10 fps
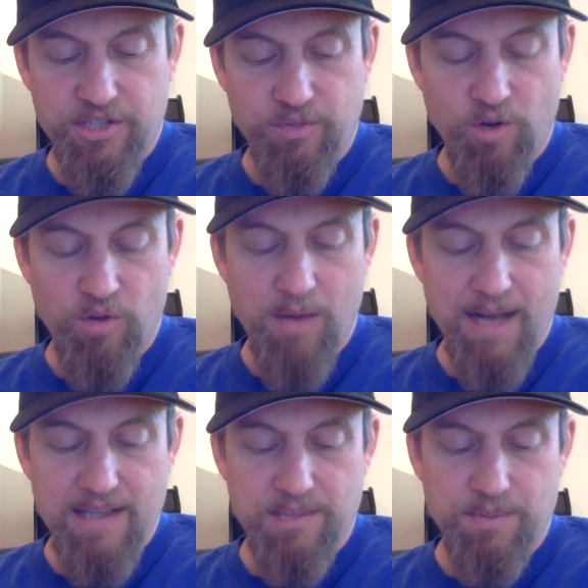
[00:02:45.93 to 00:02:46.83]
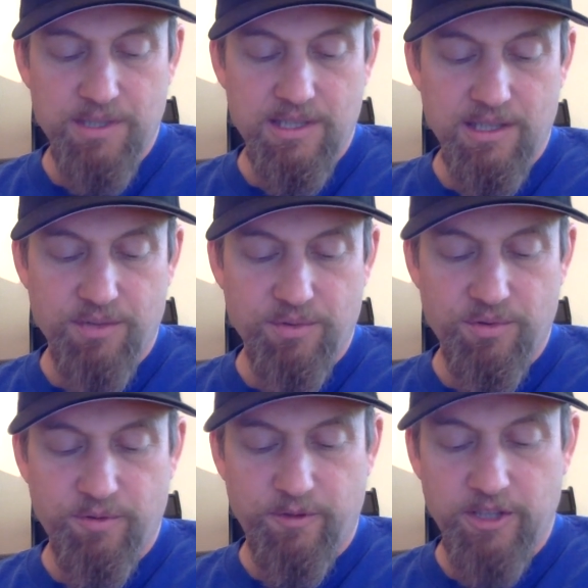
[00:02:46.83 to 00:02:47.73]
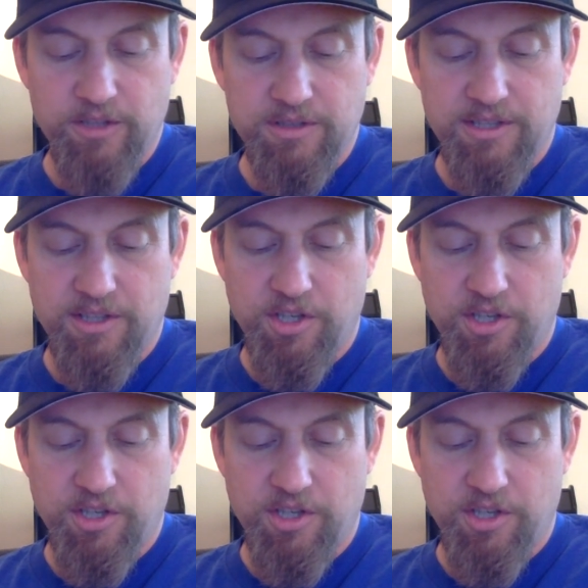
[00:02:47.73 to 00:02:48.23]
the robot sprinting through the field and